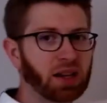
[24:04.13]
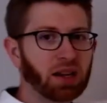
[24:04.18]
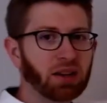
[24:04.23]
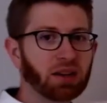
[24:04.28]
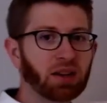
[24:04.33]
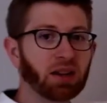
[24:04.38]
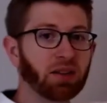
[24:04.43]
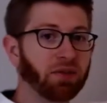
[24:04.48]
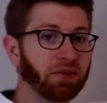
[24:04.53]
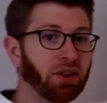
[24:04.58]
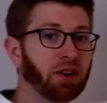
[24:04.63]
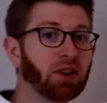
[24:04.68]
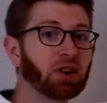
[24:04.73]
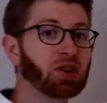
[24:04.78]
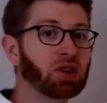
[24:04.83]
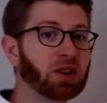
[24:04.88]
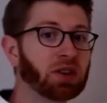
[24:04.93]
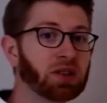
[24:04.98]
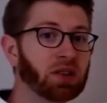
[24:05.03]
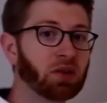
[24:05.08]
can function as
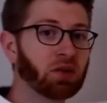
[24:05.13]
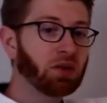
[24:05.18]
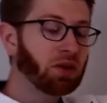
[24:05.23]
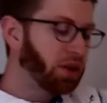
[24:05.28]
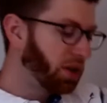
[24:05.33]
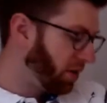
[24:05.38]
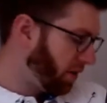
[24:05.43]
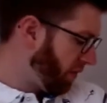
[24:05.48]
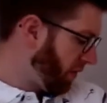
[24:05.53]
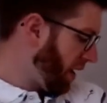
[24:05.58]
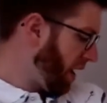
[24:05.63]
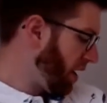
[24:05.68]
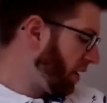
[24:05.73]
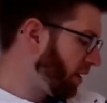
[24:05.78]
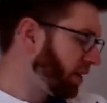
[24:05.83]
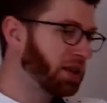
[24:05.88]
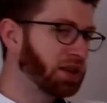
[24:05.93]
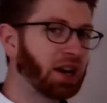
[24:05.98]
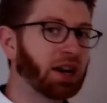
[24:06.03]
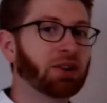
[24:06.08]
a nucleophile. It's
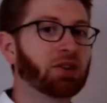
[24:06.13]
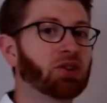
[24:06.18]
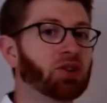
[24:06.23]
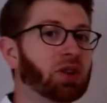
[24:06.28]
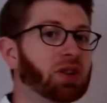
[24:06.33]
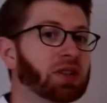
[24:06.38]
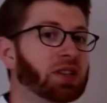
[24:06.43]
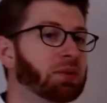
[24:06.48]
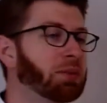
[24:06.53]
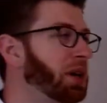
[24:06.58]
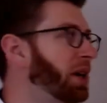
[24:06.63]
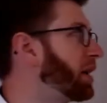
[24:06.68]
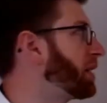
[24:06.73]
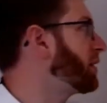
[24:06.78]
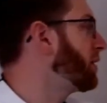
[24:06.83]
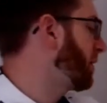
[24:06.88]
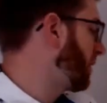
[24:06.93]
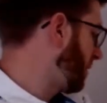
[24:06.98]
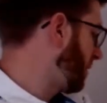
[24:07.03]
not just a base.